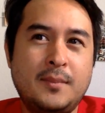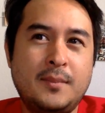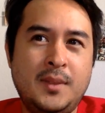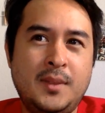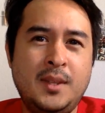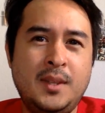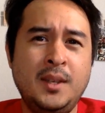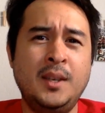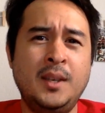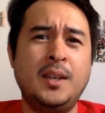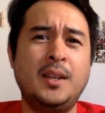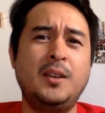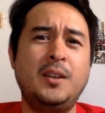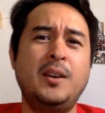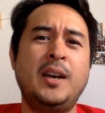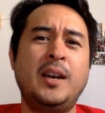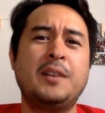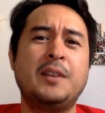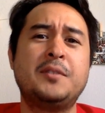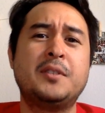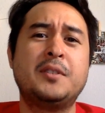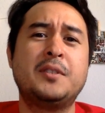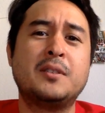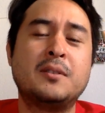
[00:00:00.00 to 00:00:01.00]
and you
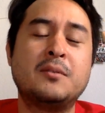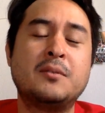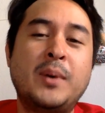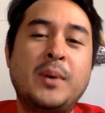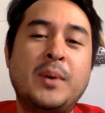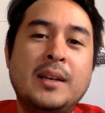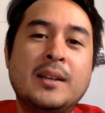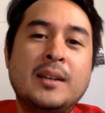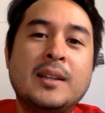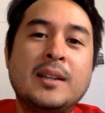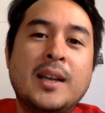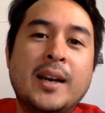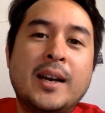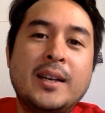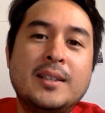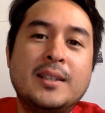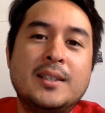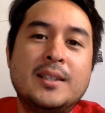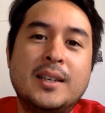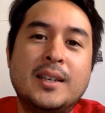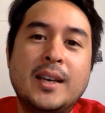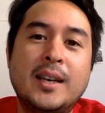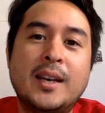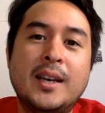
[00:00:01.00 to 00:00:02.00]
have to wait in line to
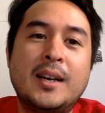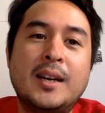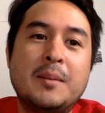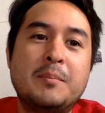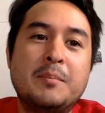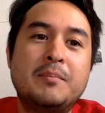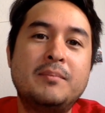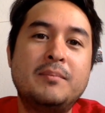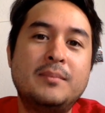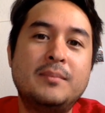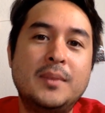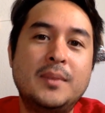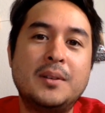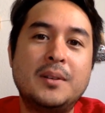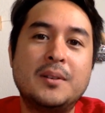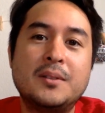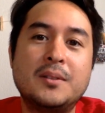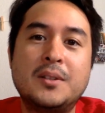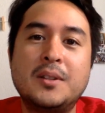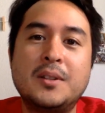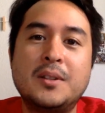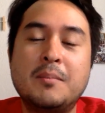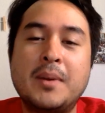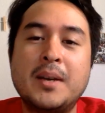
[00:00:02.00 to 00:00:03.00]
get up, to
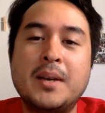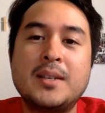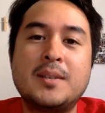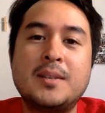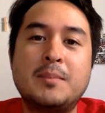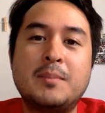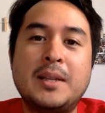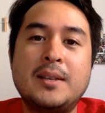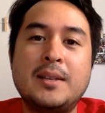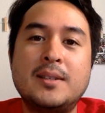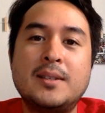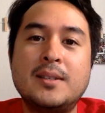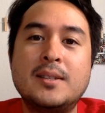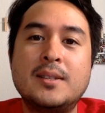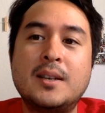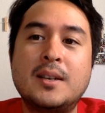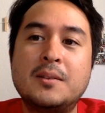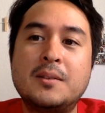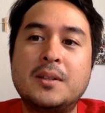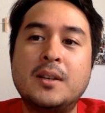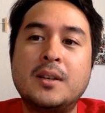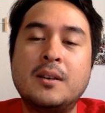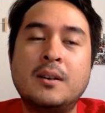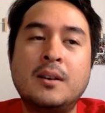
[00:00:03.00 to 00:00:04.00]
the best places out
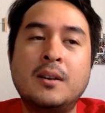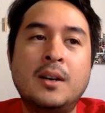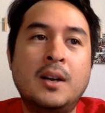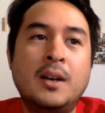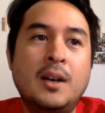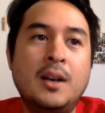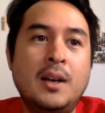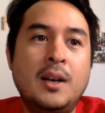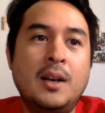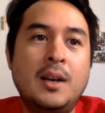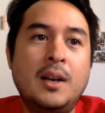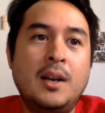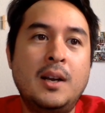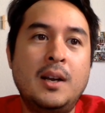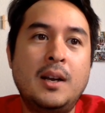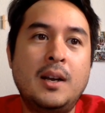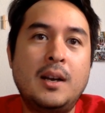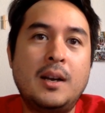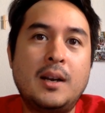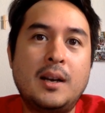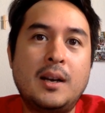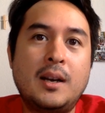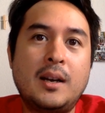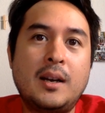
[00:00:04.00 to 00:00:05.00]

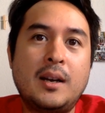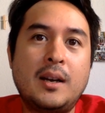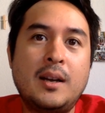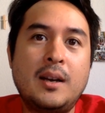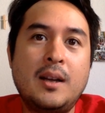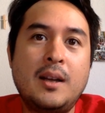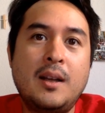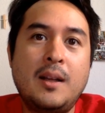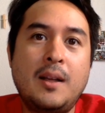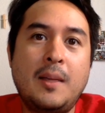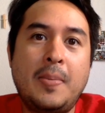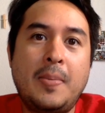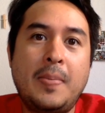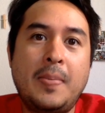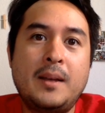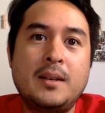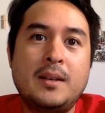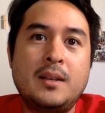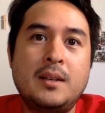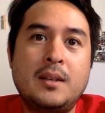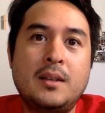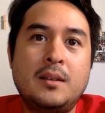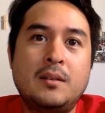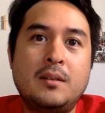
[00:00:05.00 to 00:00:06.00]
there.
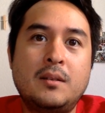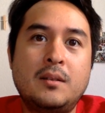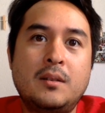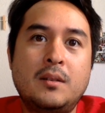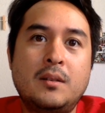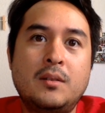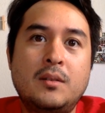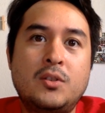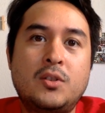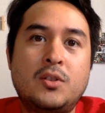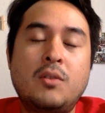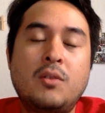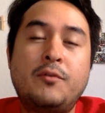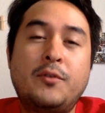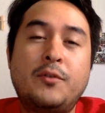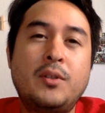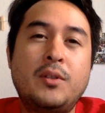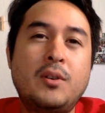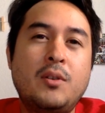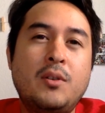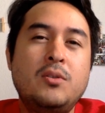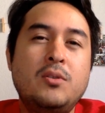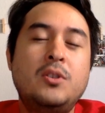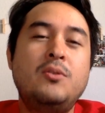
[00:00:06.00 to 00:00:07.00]
So for
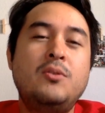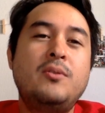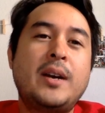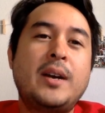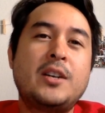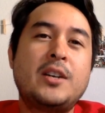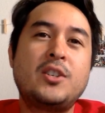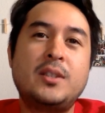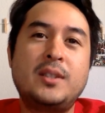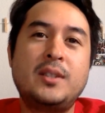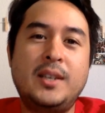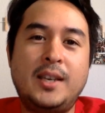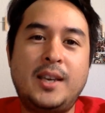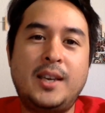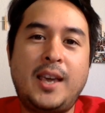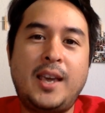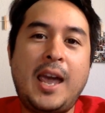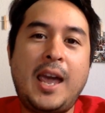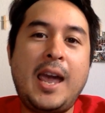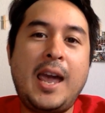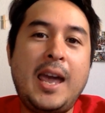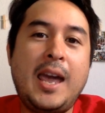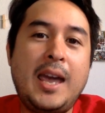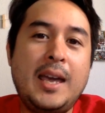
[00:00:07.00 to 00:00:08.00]
those who actually
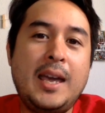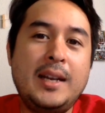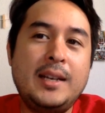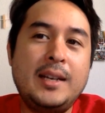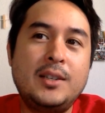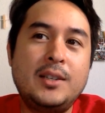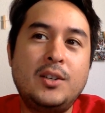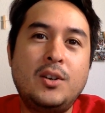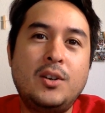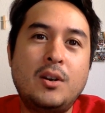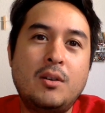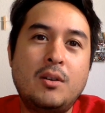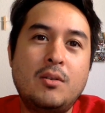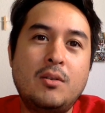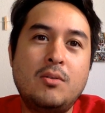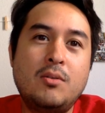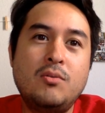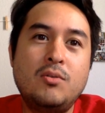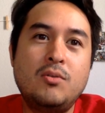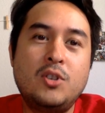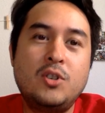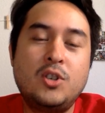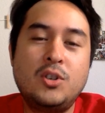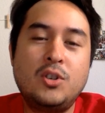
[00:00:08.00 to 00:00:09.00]
can't go
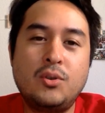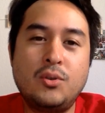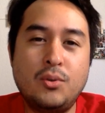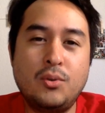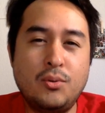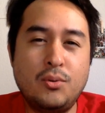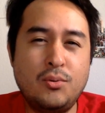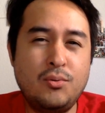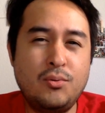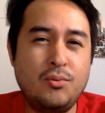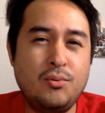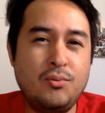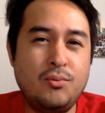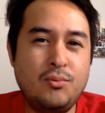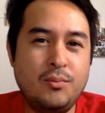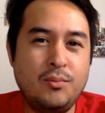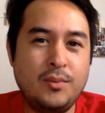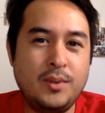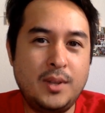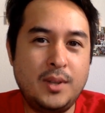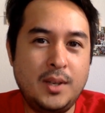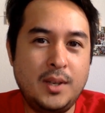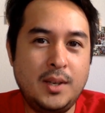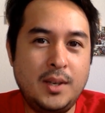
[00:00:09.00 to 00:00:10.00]
to
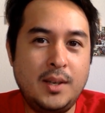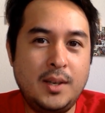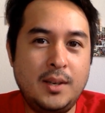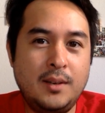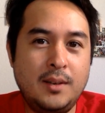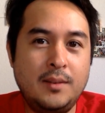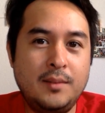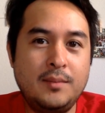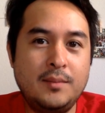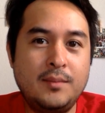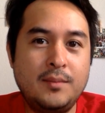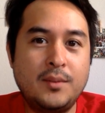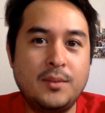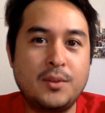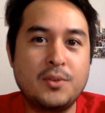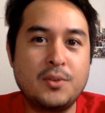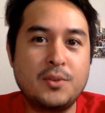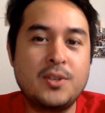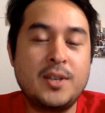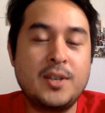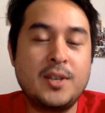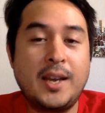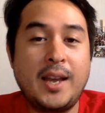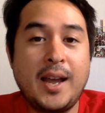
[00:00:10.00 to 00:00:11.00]
the
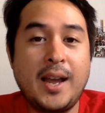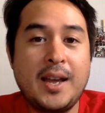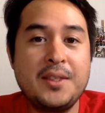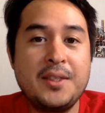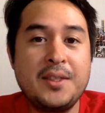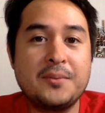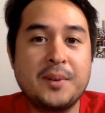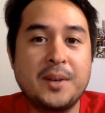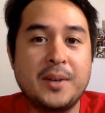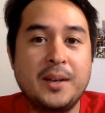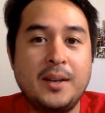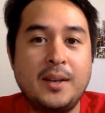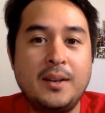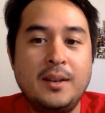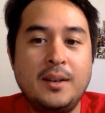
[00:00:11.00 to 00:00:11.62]
Thursday gathering,